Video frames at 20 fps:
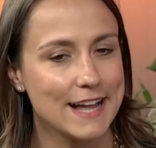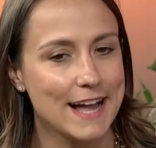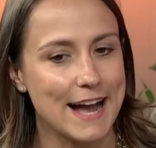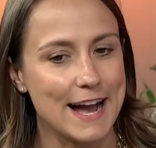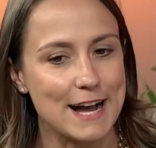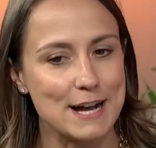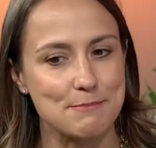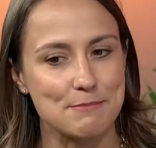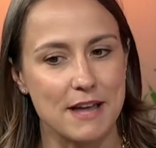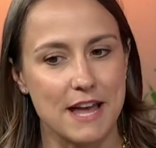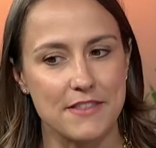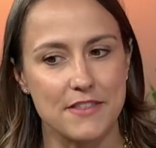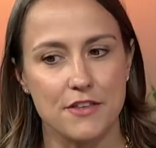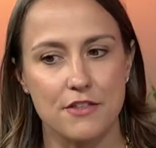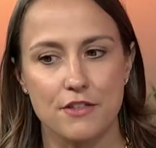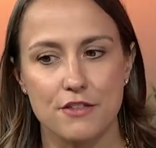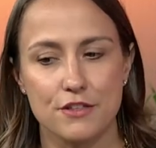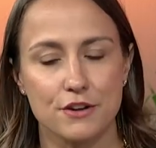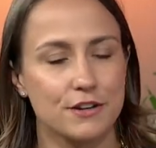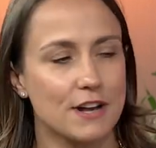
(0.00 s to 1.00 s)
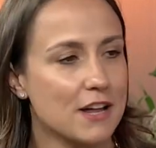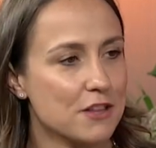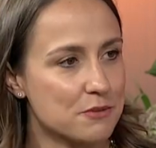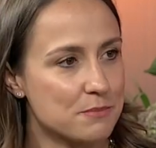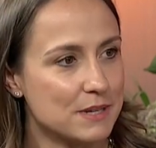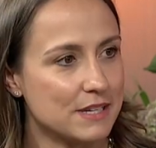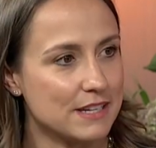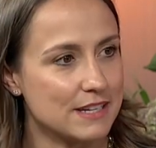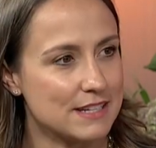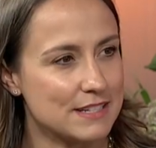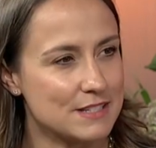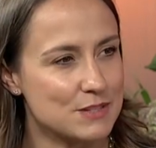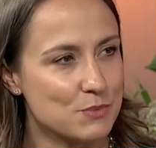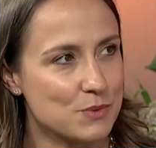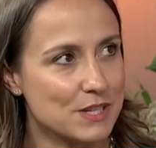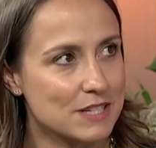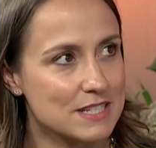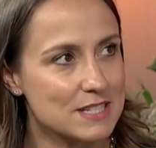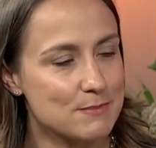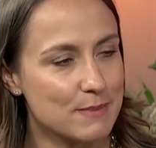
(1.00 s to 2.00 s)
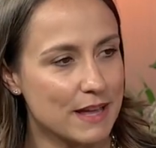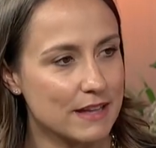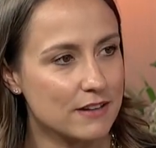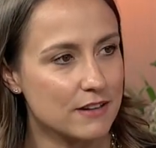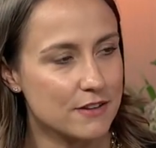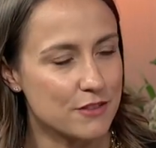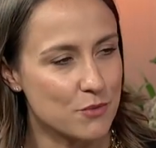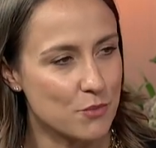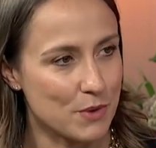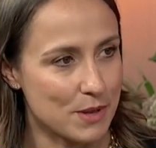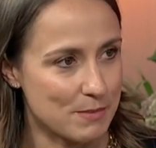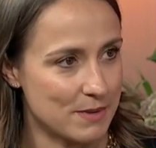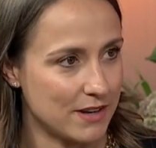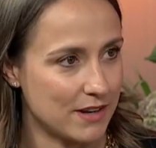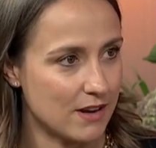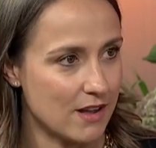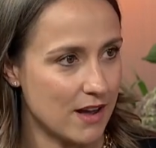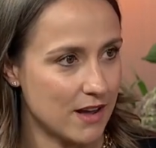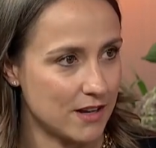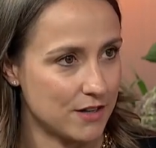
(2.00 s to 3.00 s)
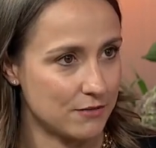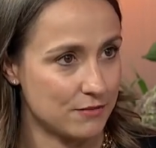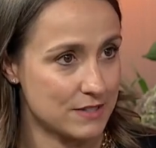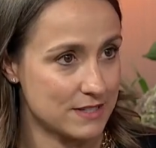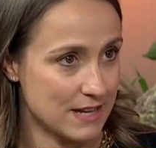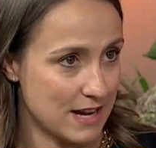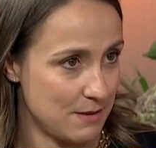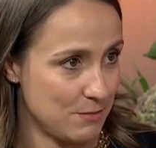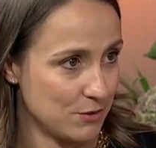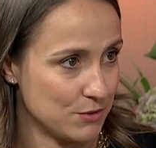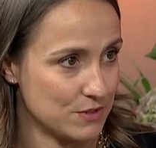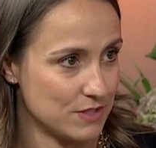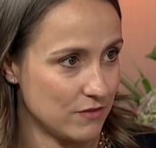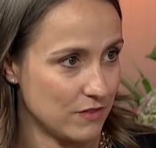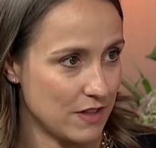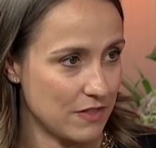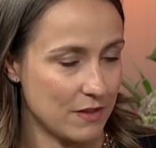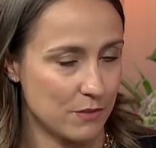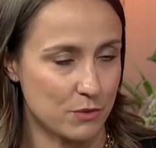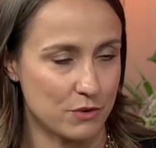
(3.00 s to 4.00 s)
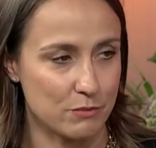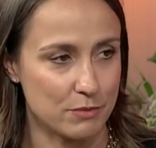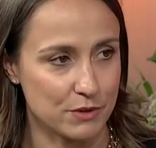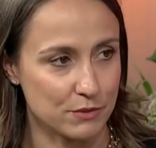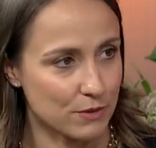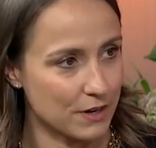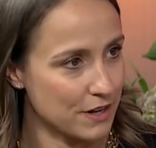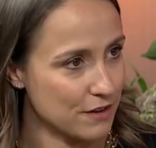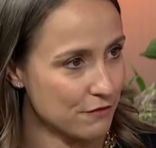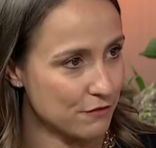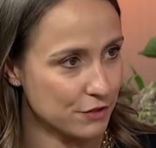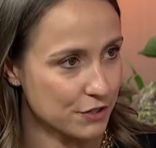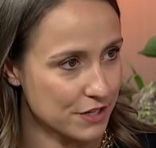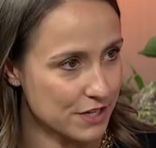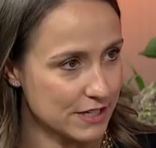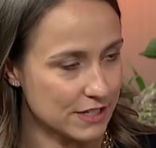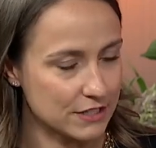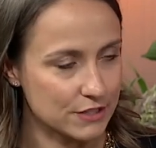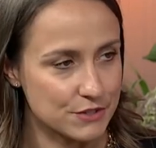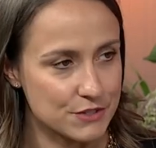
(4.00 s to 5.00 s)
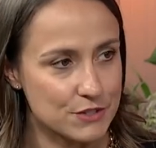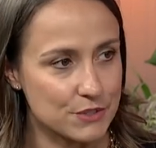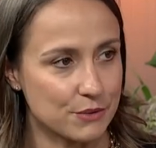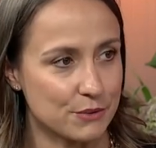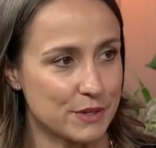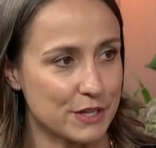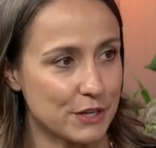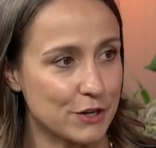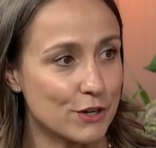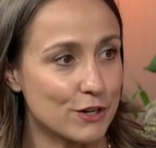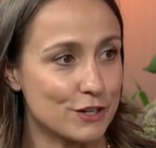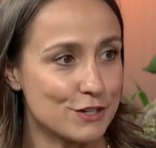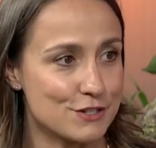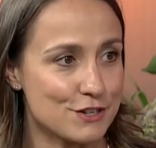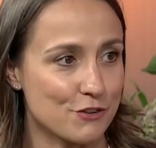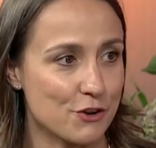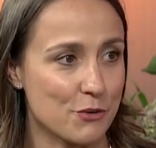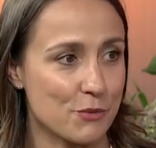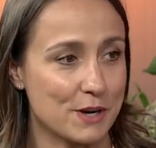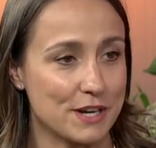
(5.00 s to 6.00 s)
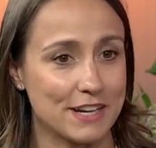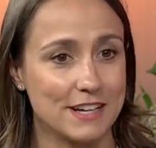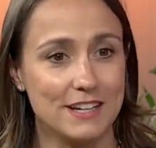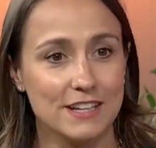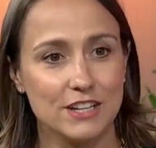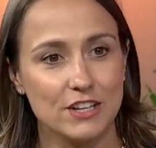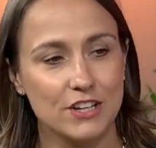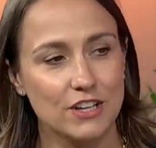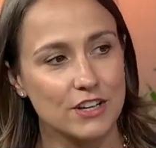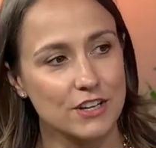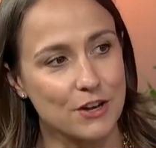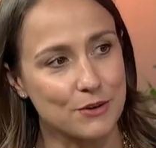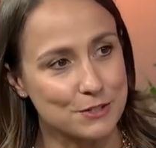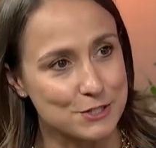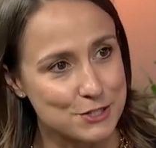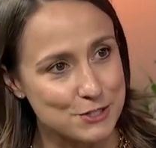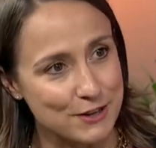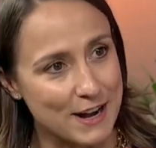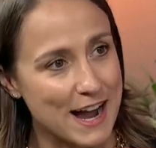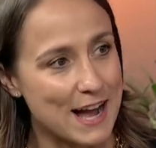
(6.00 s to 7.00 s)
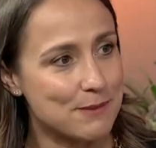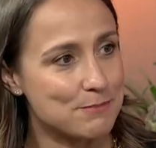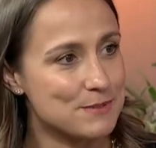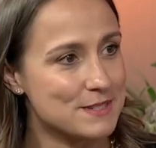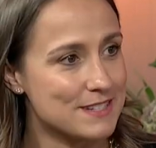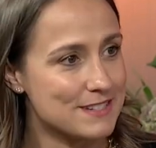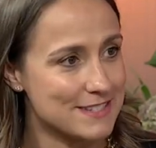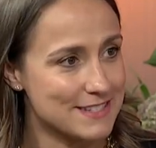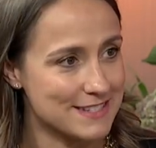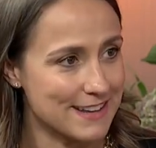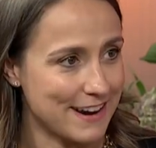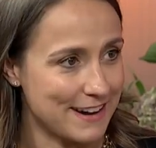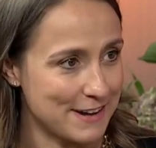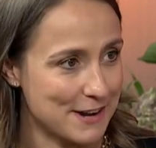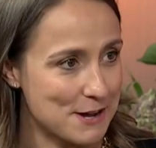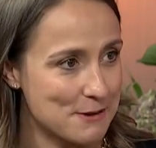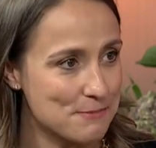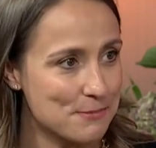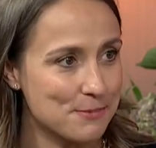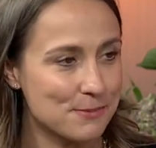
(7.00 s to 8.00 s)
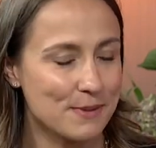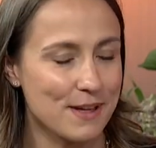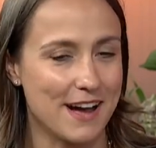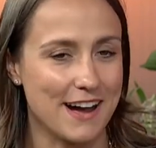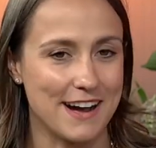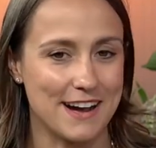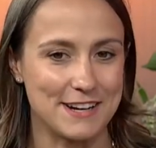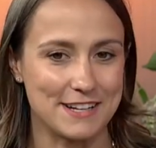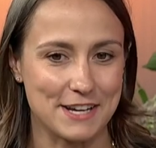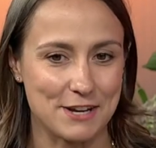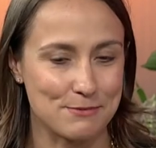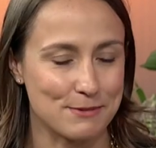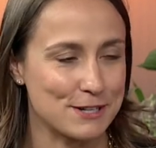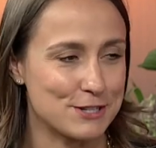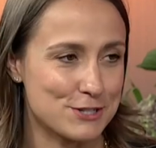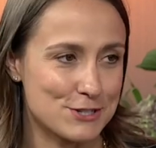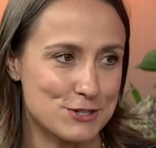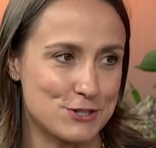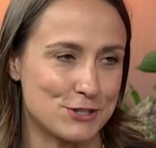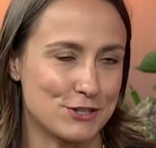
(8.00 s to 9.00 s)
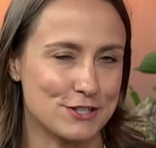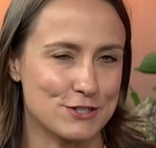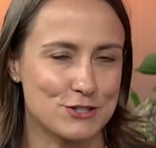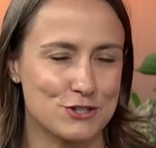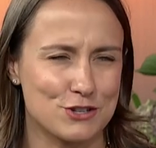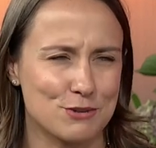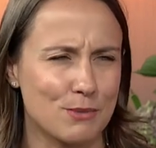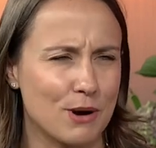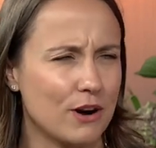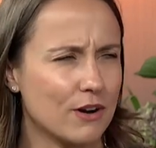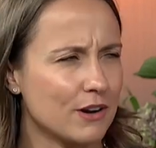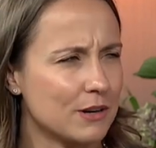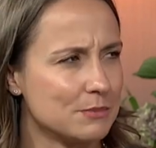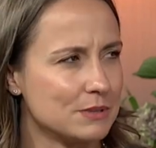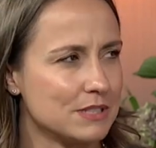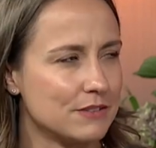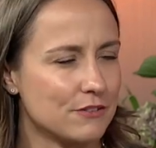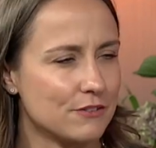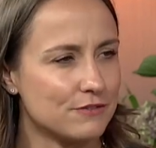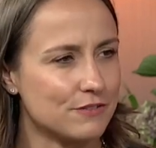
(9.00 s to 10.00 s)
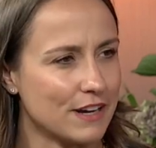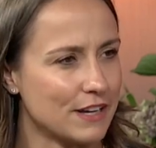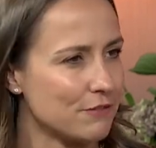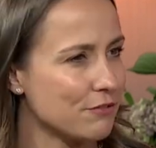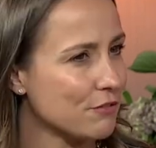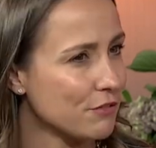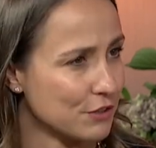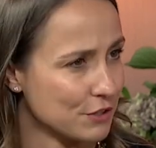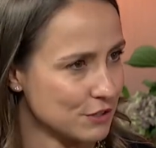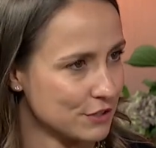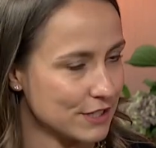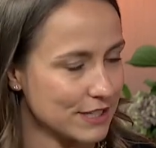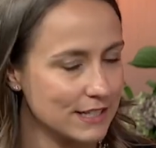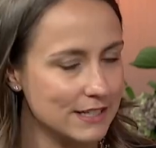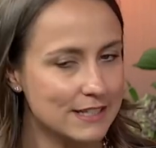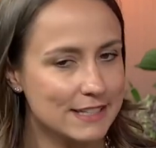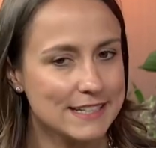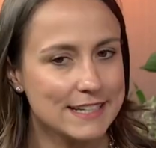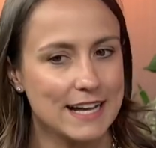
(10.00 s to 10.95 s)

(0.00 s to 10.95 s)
Um, and then the third element is we expanded on the Women of Sibos event that we've been running for years. So I would encourage everyone go into your apps, sign up, uh, get registered. It's tomorrow, I believe, at 5.30.